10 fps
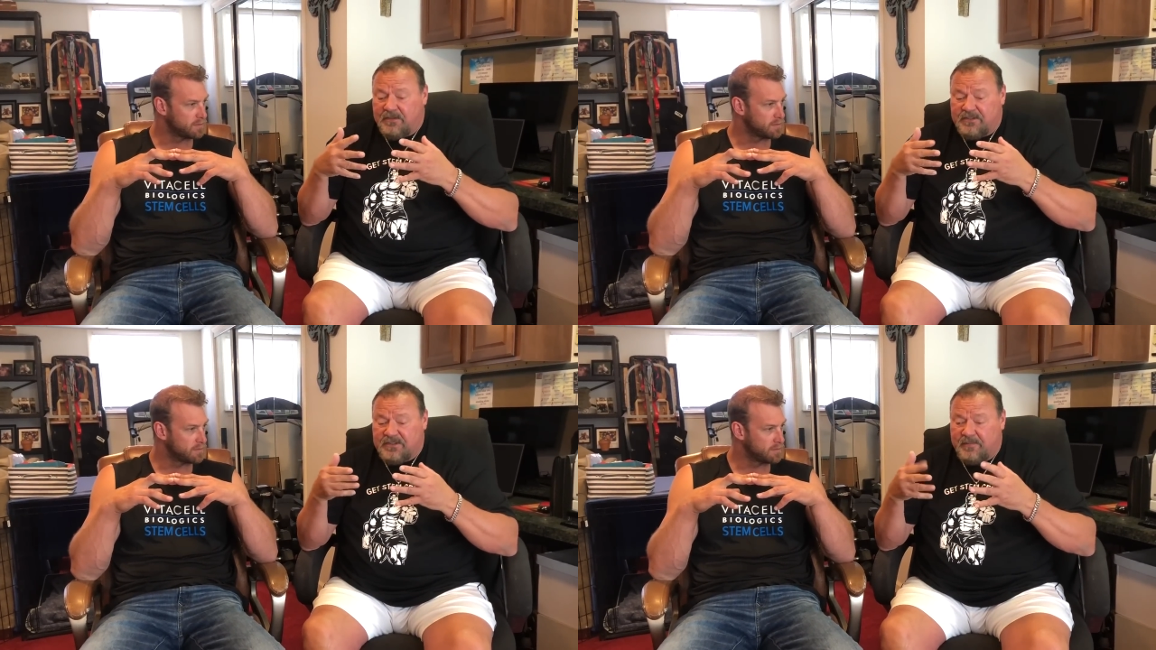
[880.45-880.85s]

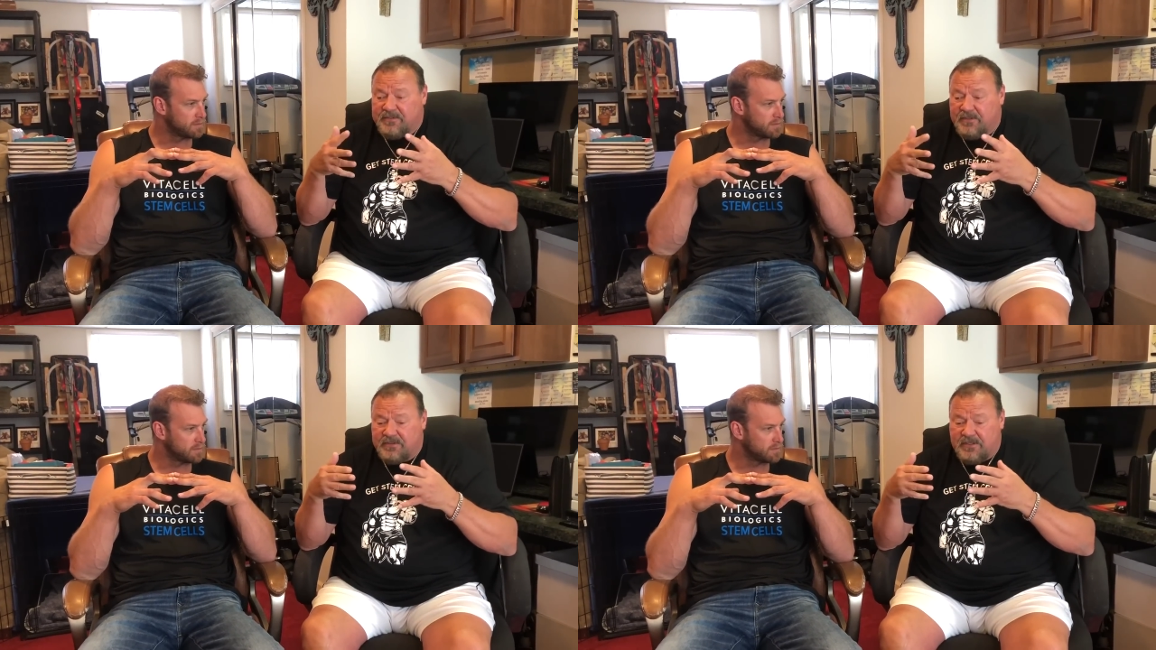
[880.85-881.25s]
Speaker 1: The
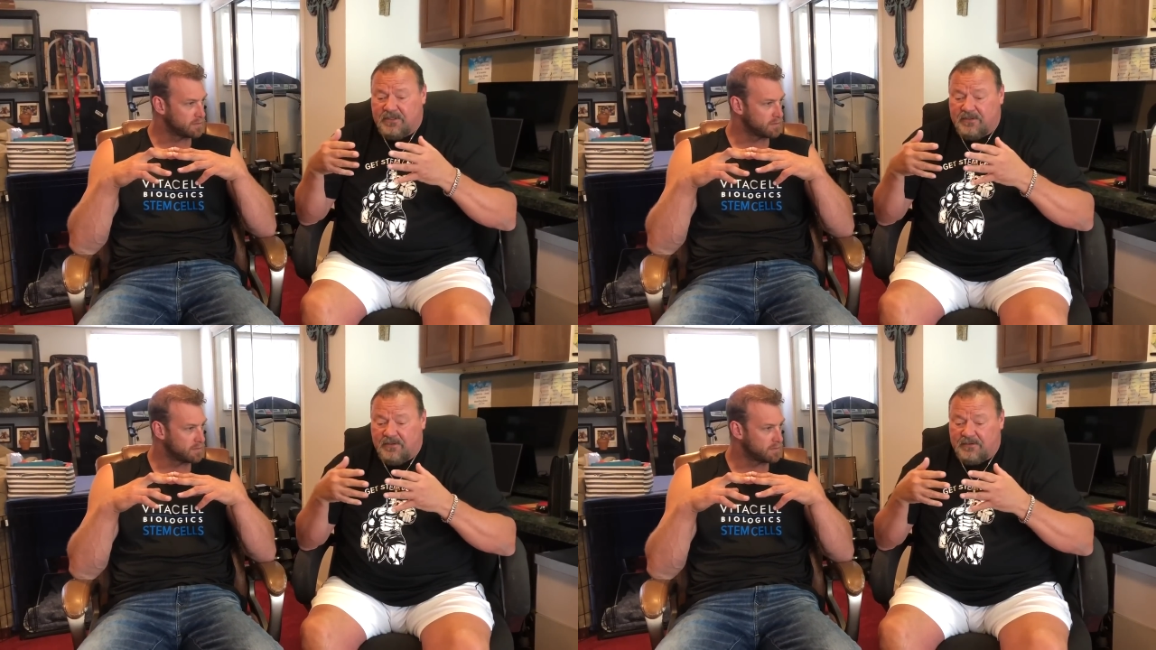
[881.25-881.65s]
stem cells
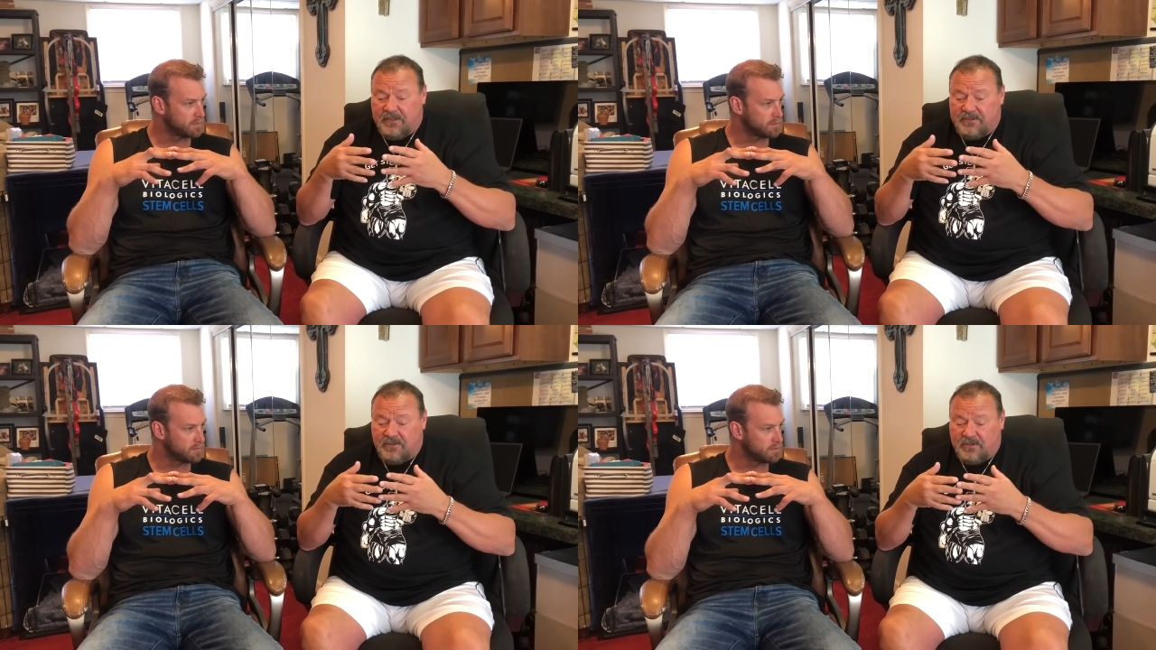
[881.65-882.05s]
get in there and
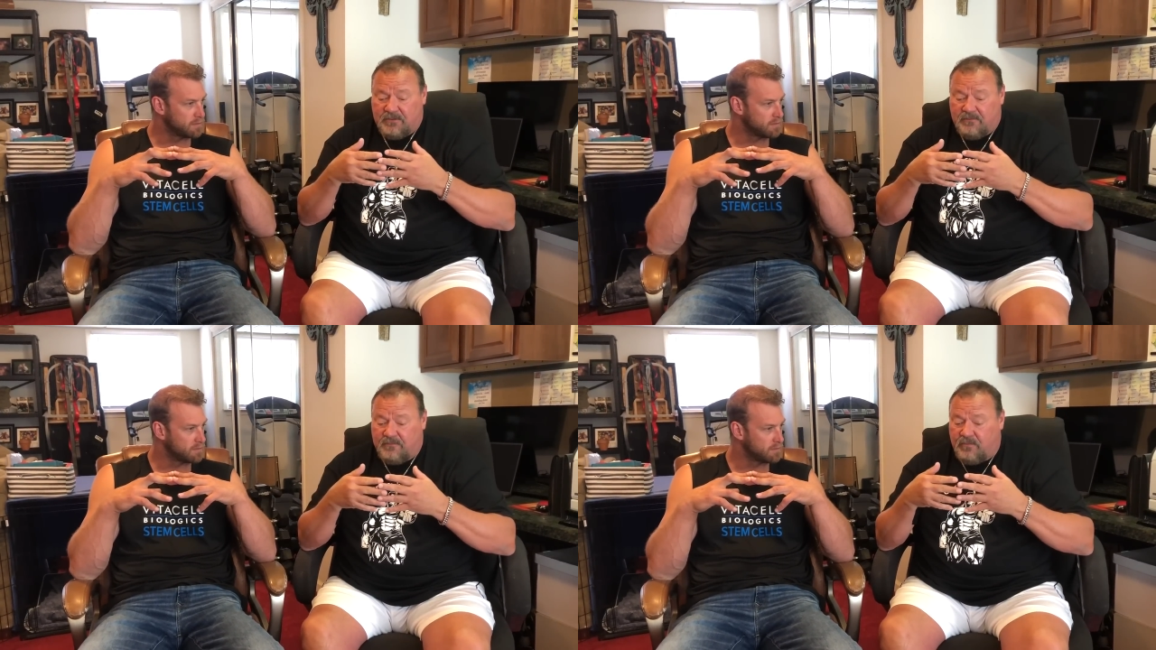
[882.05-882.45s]
they
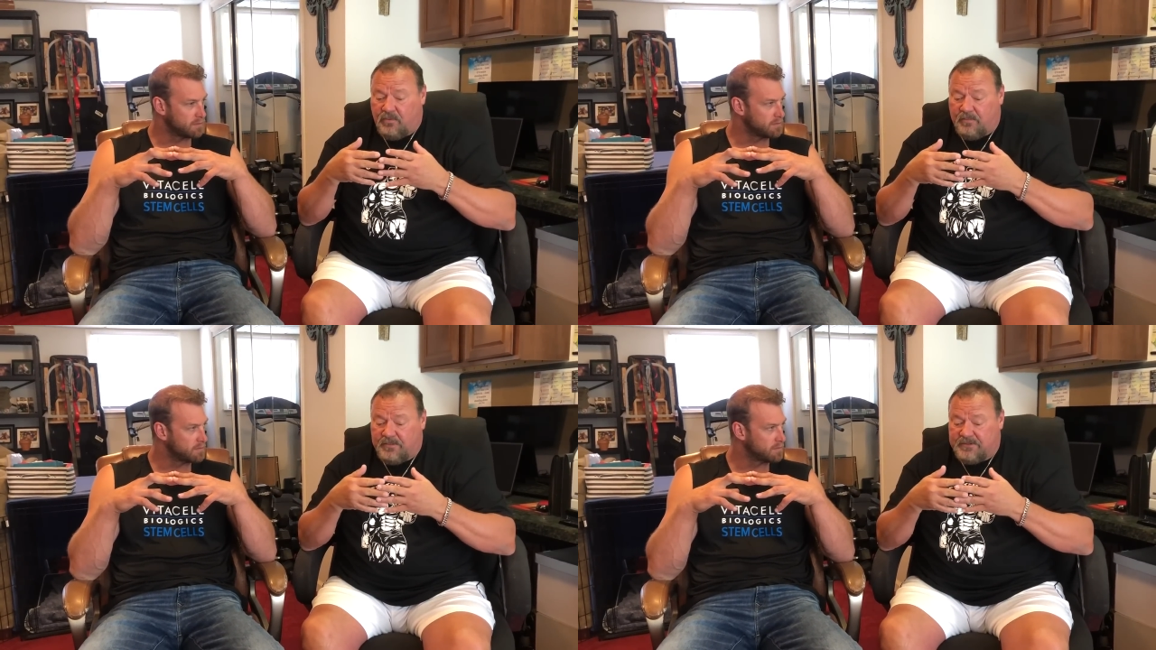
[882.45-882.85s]
start to
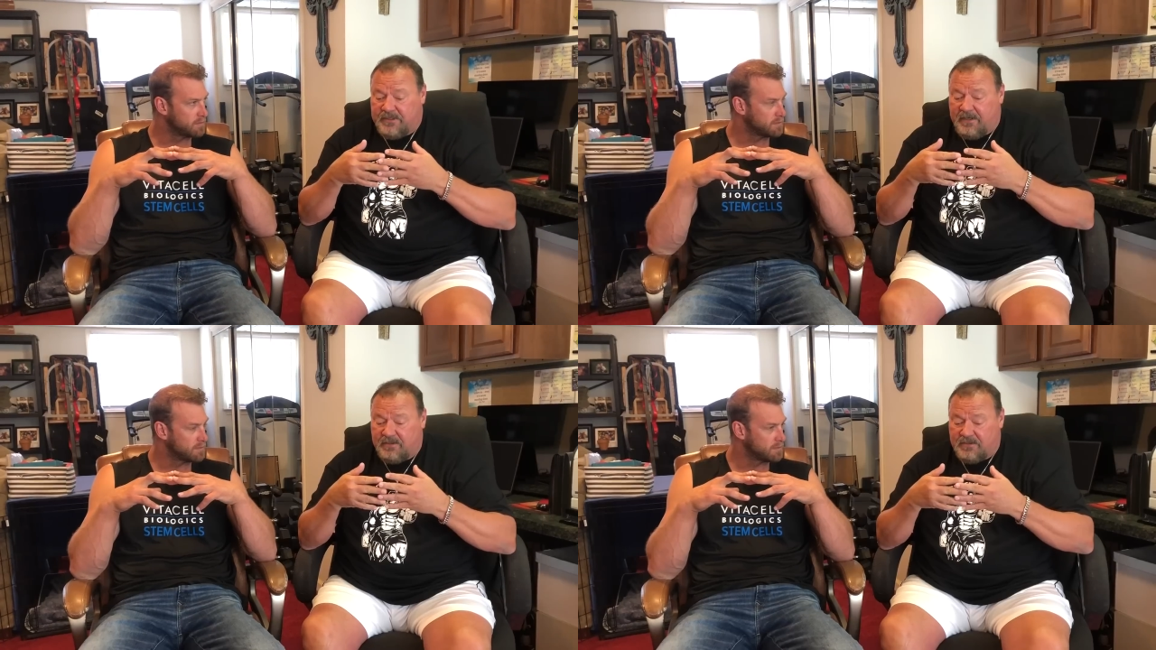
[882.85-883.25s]
form the
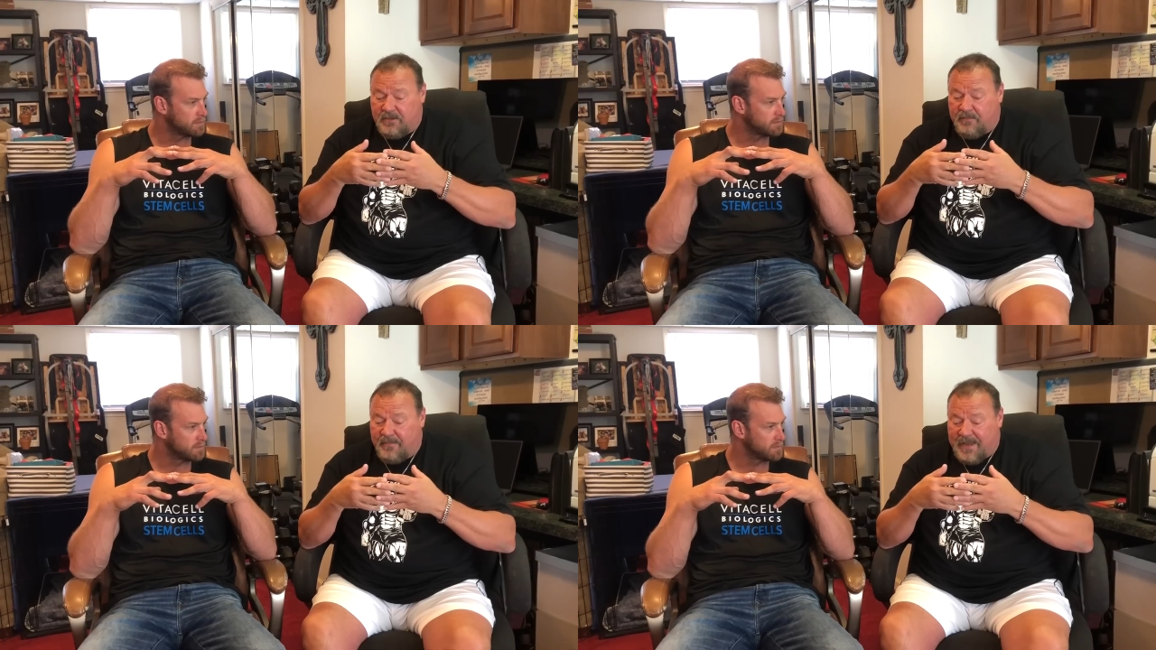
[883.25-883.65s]

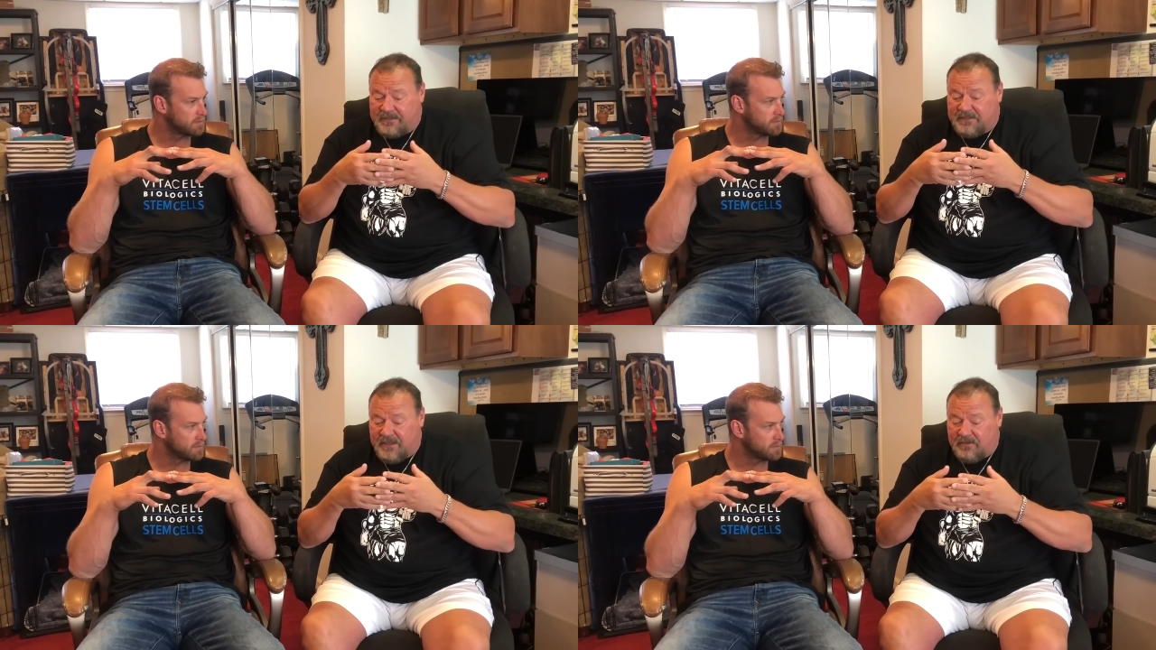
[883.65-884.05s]
tears
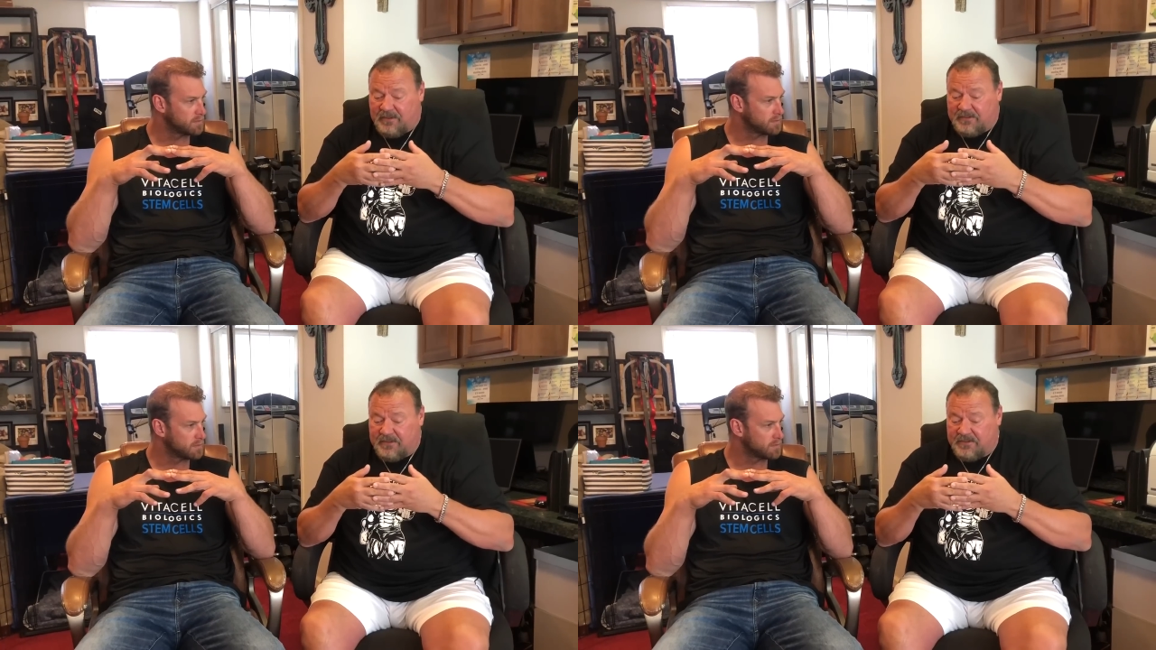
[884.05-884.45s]
back together
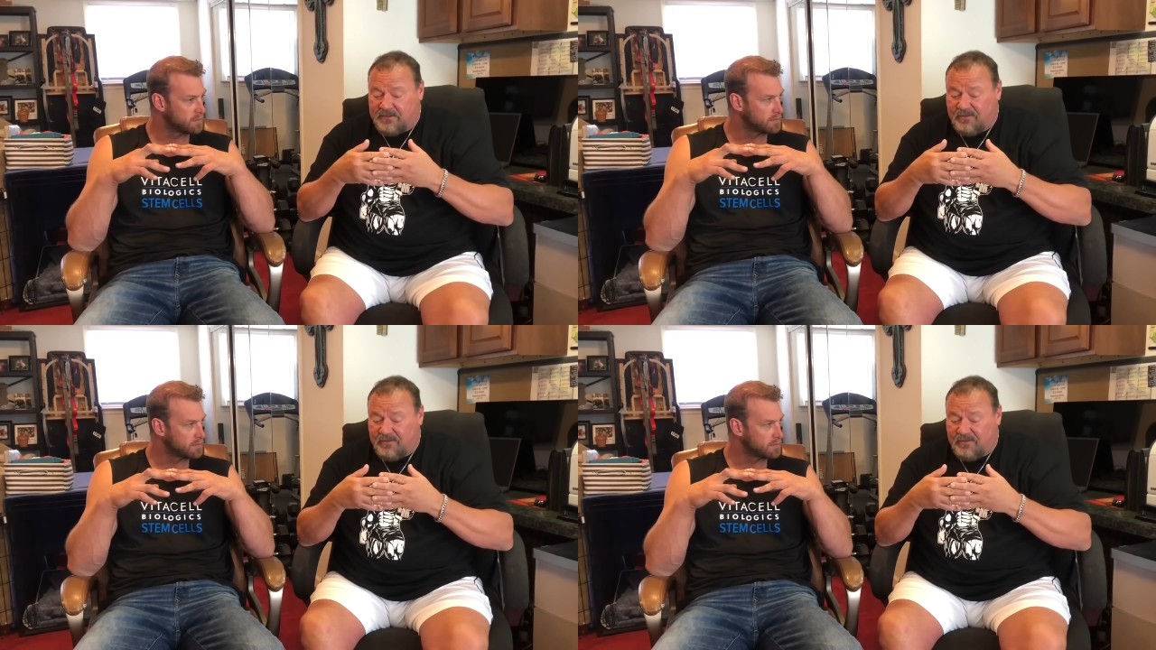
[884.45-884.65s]
like this.